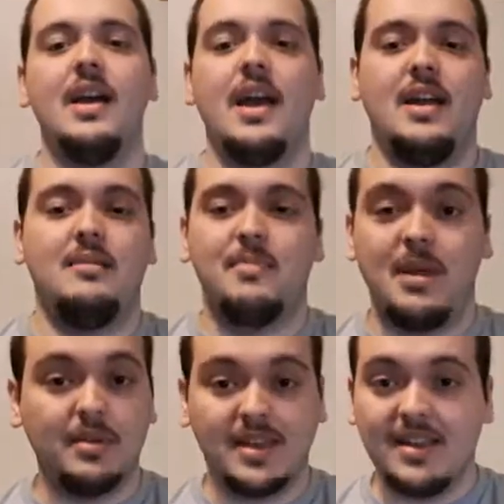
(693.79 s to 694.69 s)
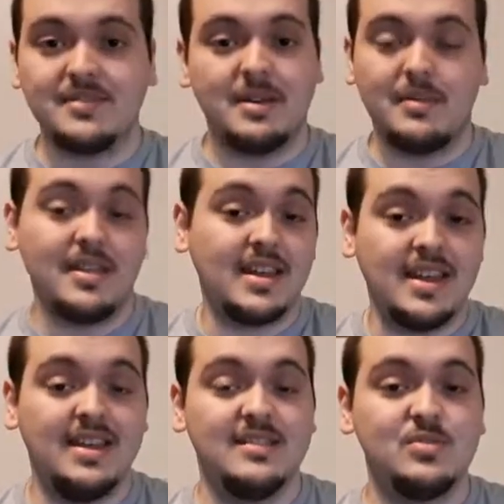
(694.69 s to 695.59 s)
and be able to give somebody the
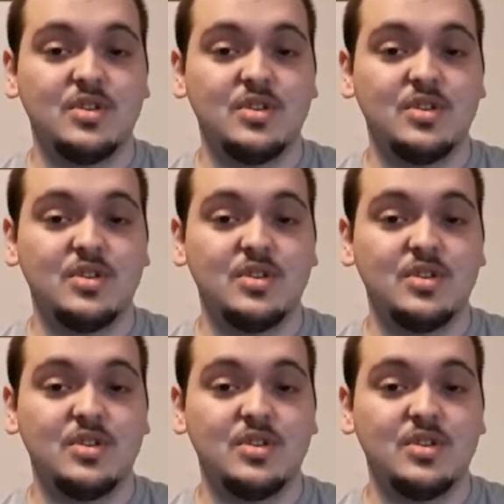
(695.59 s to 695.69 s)
keys,